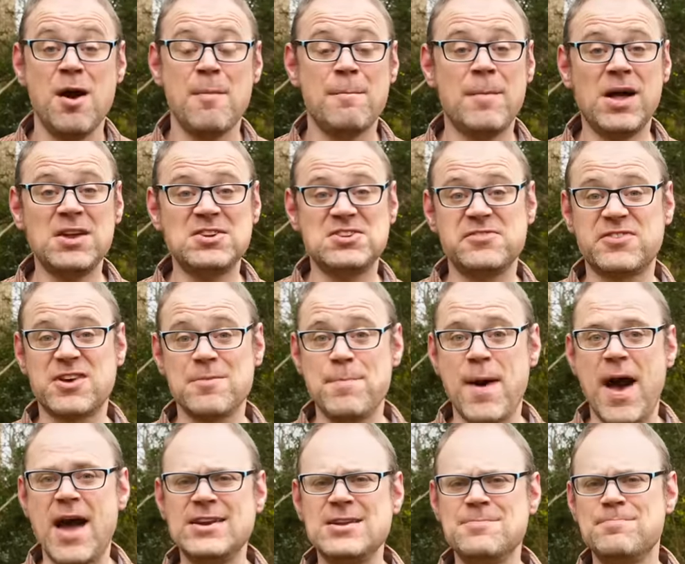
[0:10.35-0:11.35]
much of
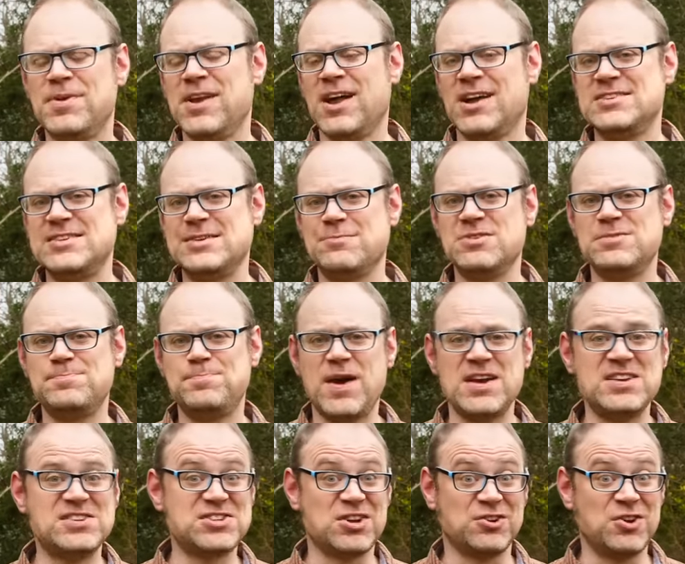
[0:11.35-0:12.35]
companion planting was
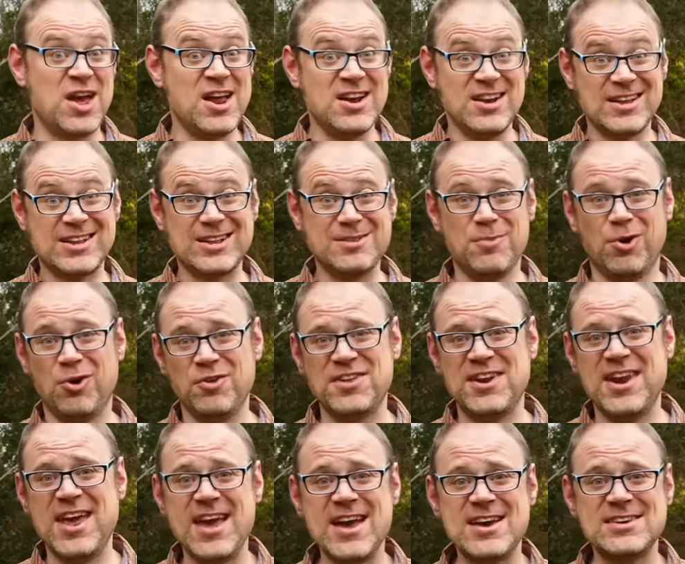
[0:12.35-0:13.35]
based on little more
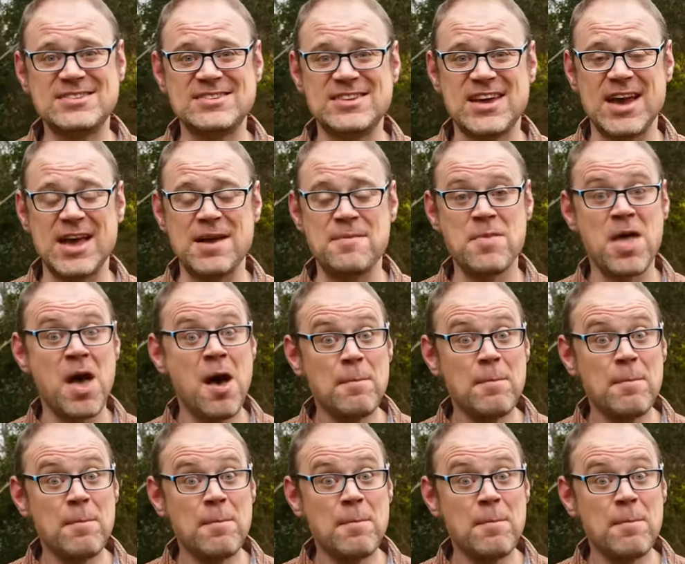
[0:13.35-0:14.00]
than hearsay.